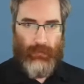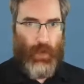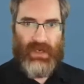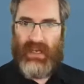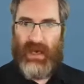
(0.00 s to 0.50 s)

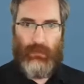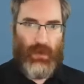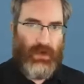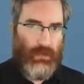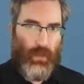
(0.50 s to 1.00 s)
one
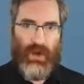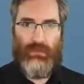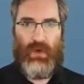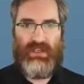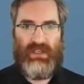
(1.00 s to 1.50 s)
camera, one
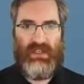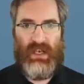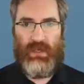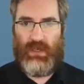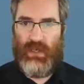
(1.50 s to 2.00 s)

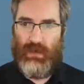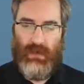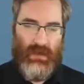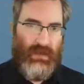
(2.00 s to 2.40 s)
presentation,